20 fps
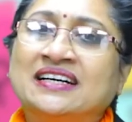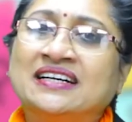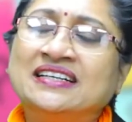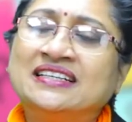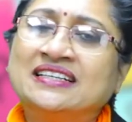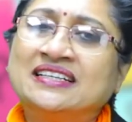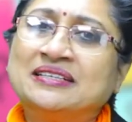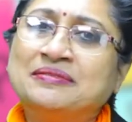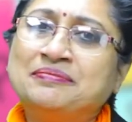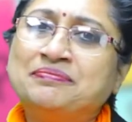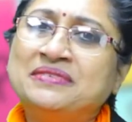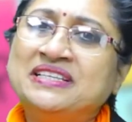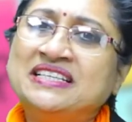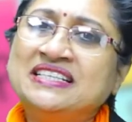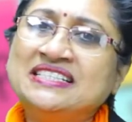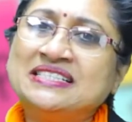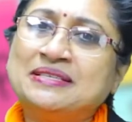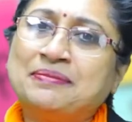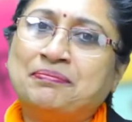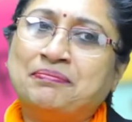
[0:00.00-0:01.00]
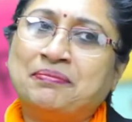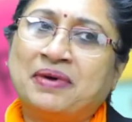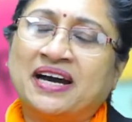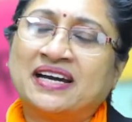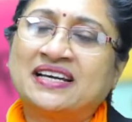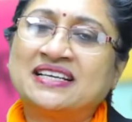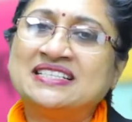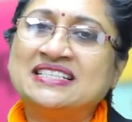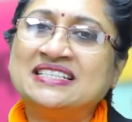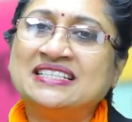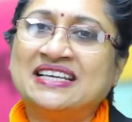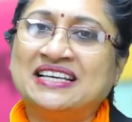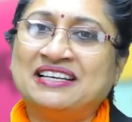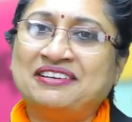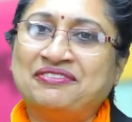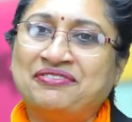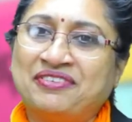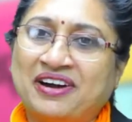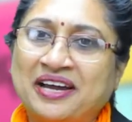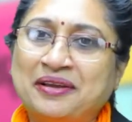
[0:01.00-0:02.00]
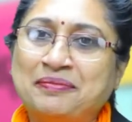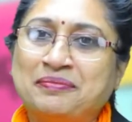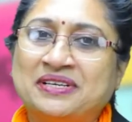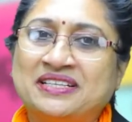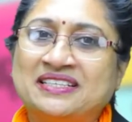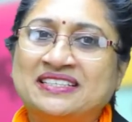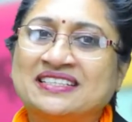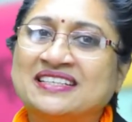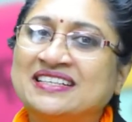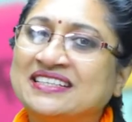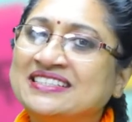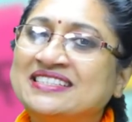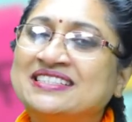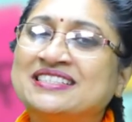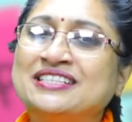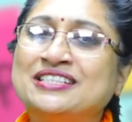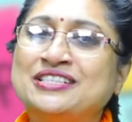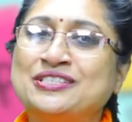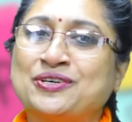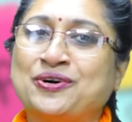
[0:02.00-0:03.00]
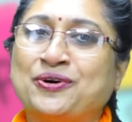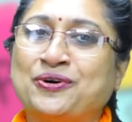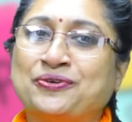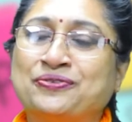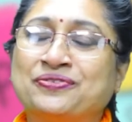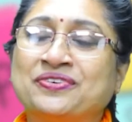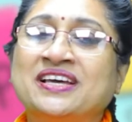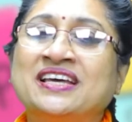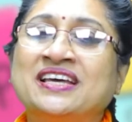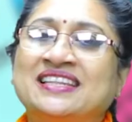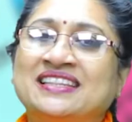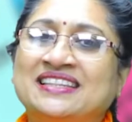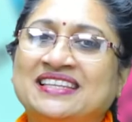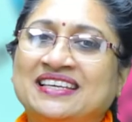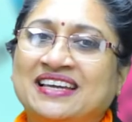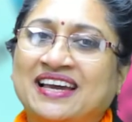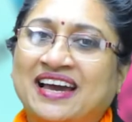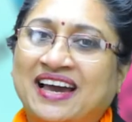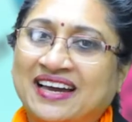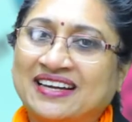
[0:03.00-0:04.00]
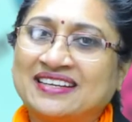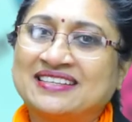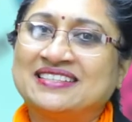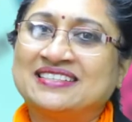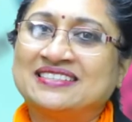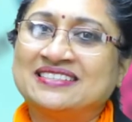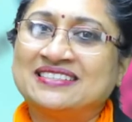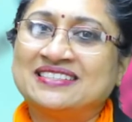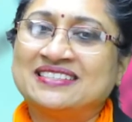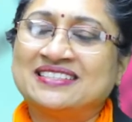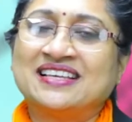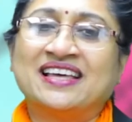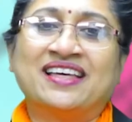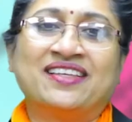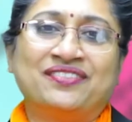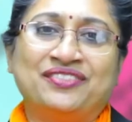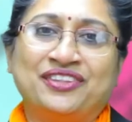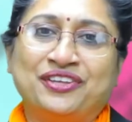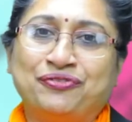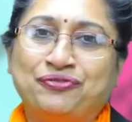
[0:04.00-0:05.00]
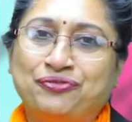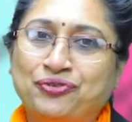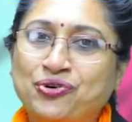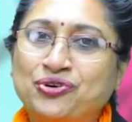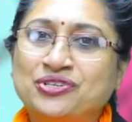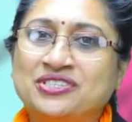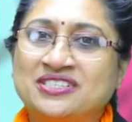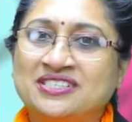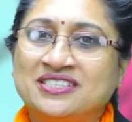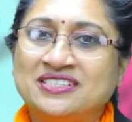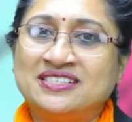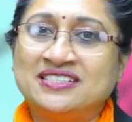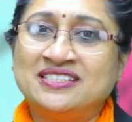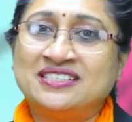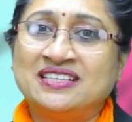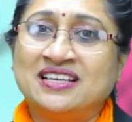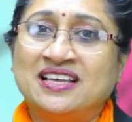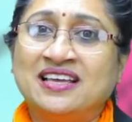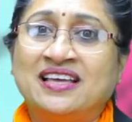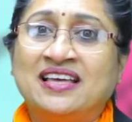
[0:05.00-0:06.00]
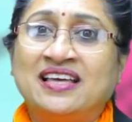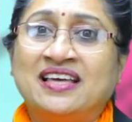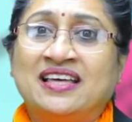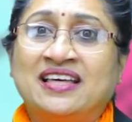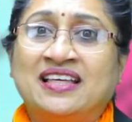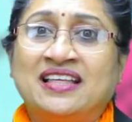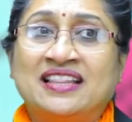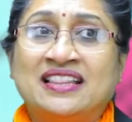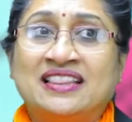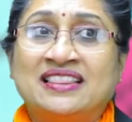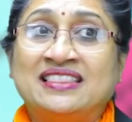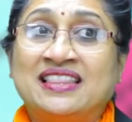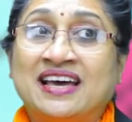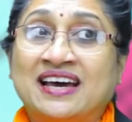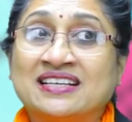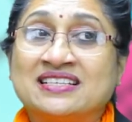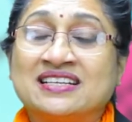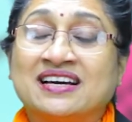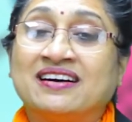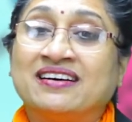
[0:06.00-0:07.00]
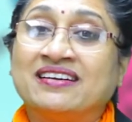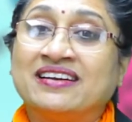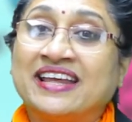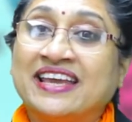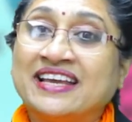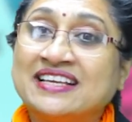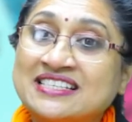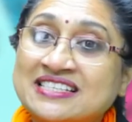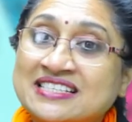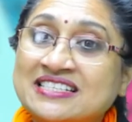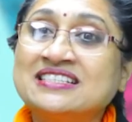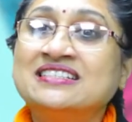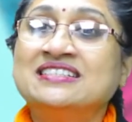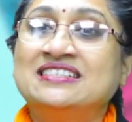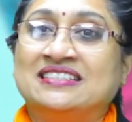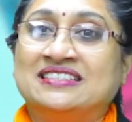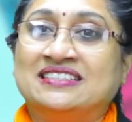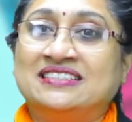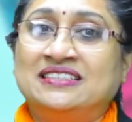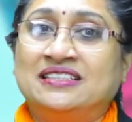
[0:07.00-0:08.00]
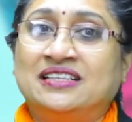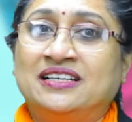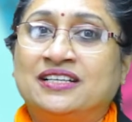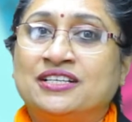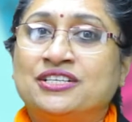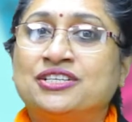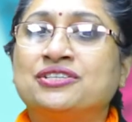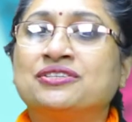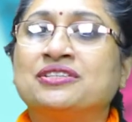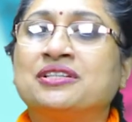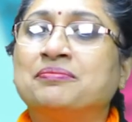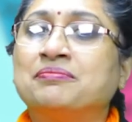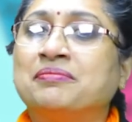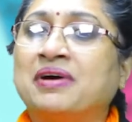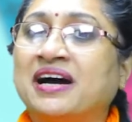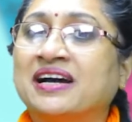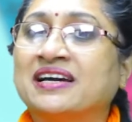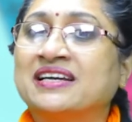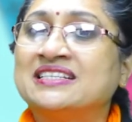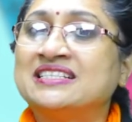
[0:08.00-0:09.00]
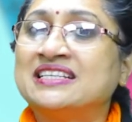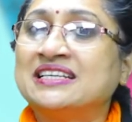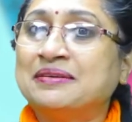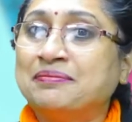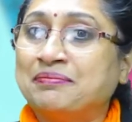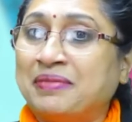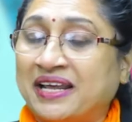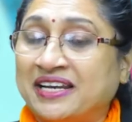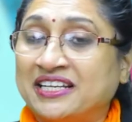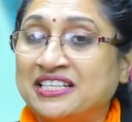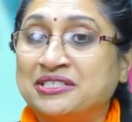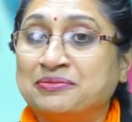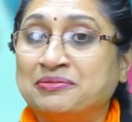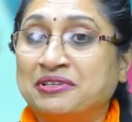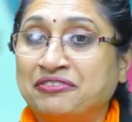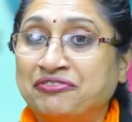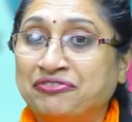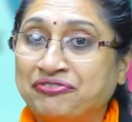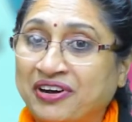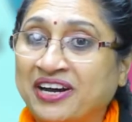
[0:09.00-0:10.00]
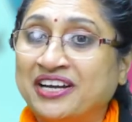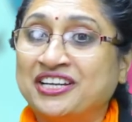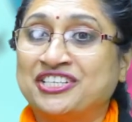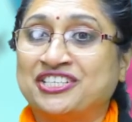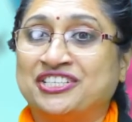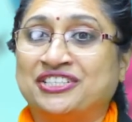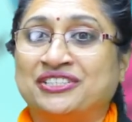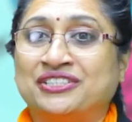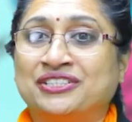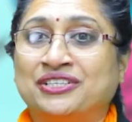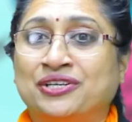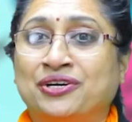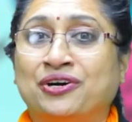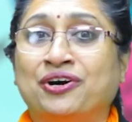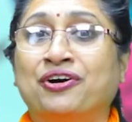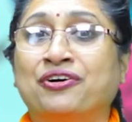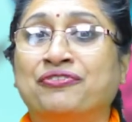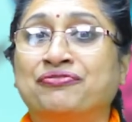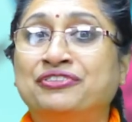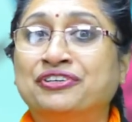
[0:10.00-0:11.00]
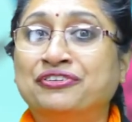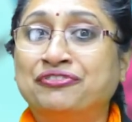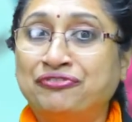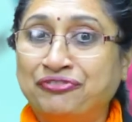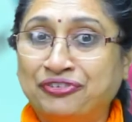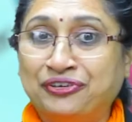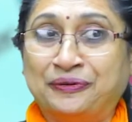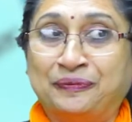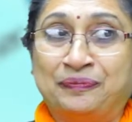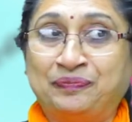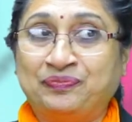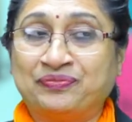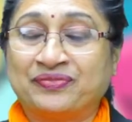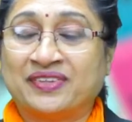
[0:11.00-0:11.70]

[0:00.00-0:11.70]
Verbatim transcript: A company's marketing environment consists of the actors, the forces that are external to the marketing management function of the firm